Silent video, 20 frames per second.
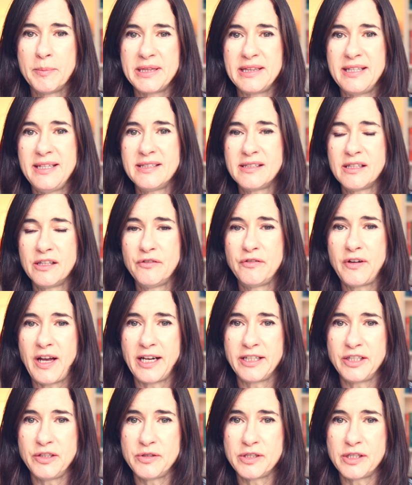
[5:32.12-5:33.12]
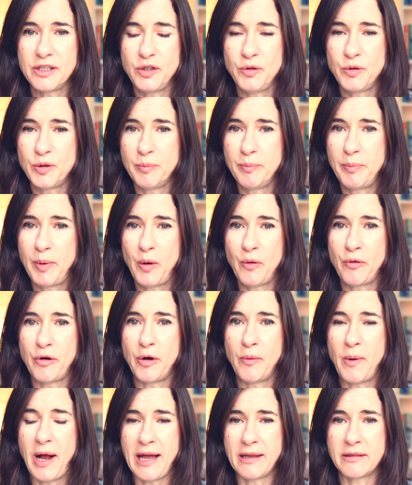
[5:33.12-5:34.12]
But these are the values that you can
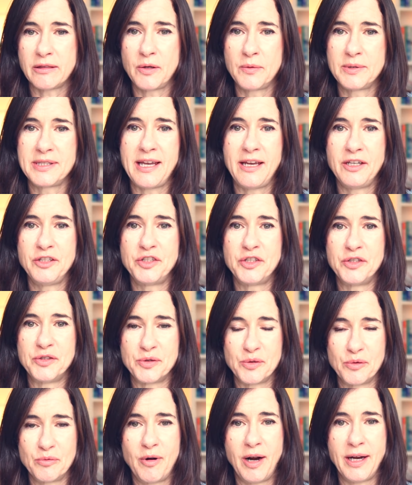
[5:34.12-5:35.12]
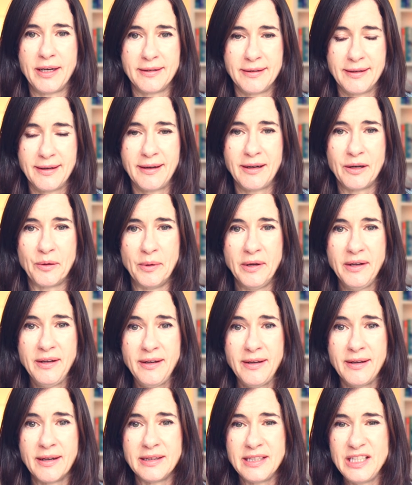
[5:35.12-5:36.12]
borrow at those ages right now,
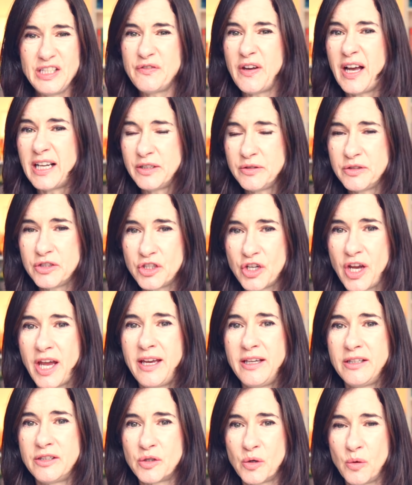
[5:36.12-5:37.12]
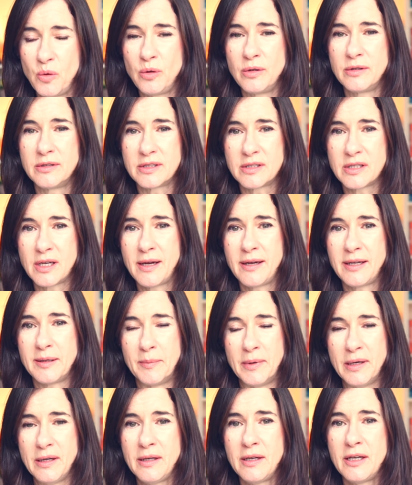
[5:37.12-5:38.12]
and these values change all the
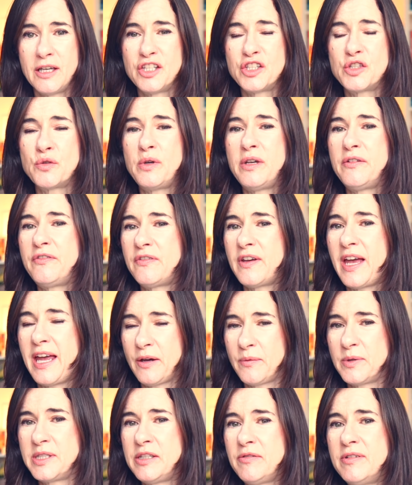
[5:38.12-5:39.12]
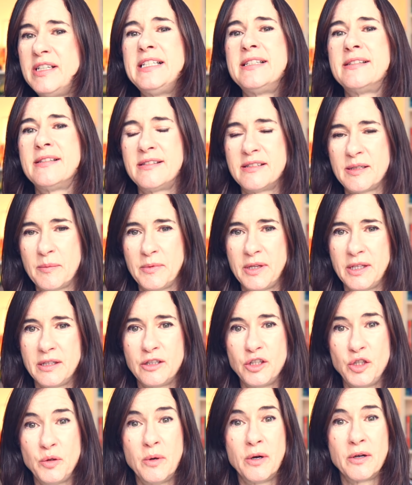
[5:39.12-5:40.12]
time. So if equity release is something
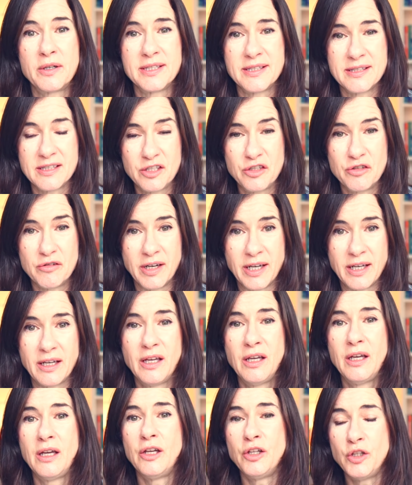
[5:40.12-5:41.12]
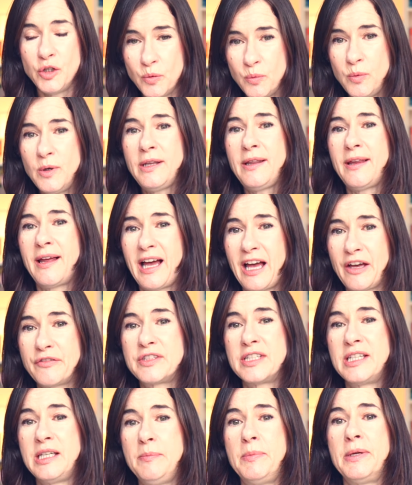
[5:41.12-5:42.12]
that you are considering, you will have
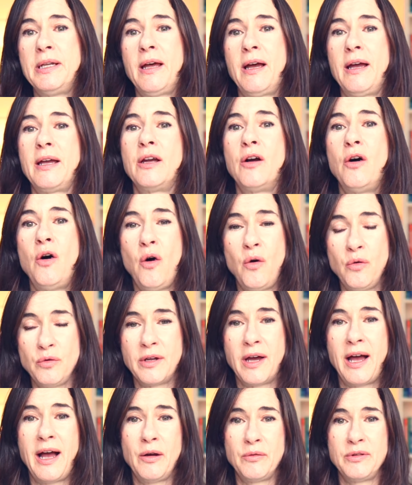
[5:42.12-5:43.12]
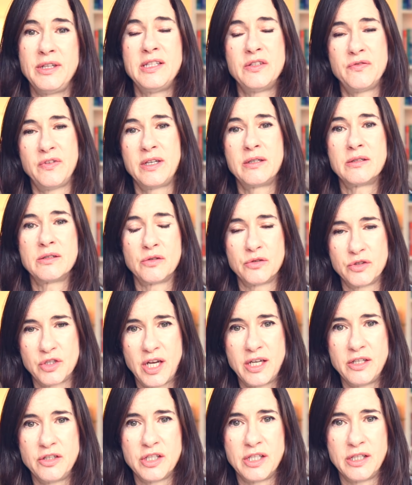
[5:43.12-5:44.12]
to keep an eye on how these figures are
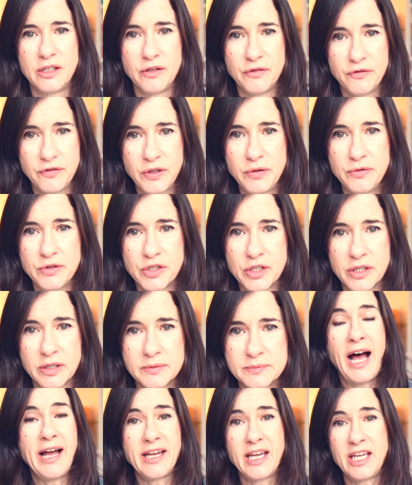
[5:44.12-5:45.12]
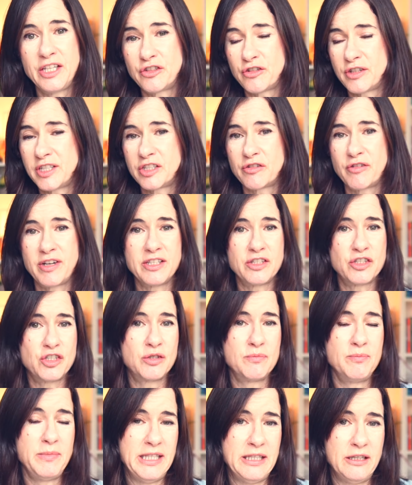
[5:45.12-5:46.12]
changing in the future. Higher interest rates
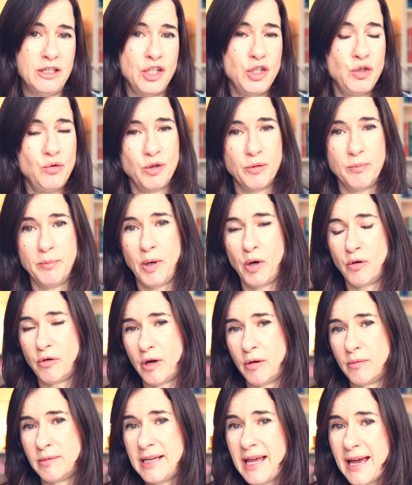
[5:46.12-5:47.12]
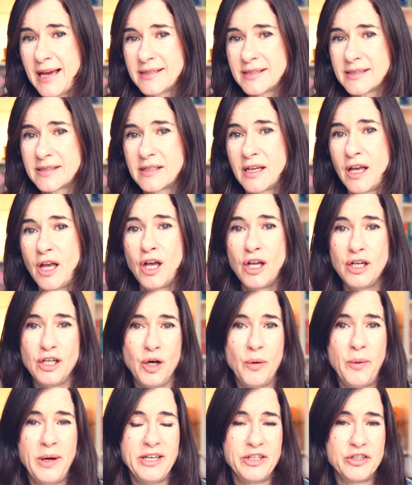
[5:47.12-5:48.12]
mean that you can borrow less,
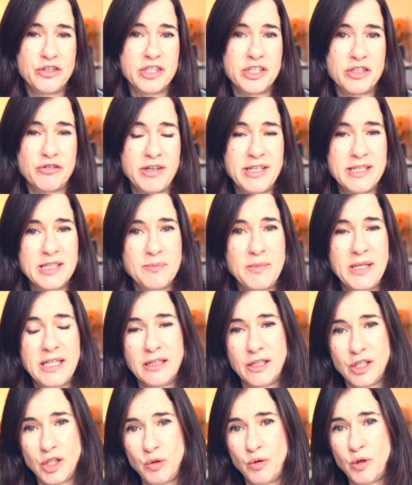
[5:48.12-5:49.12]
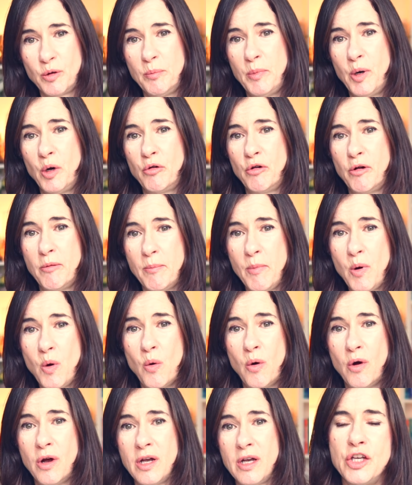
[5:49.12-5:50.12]
lower interest rates mean that you can borrow
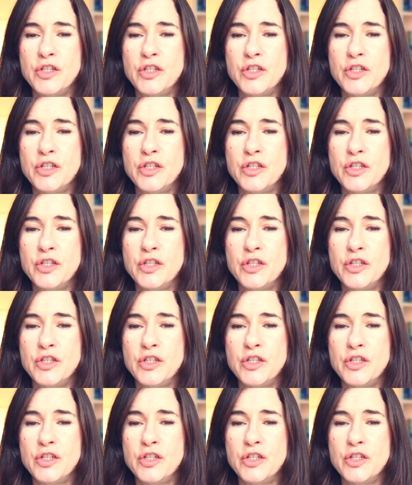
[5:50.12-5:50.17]
more.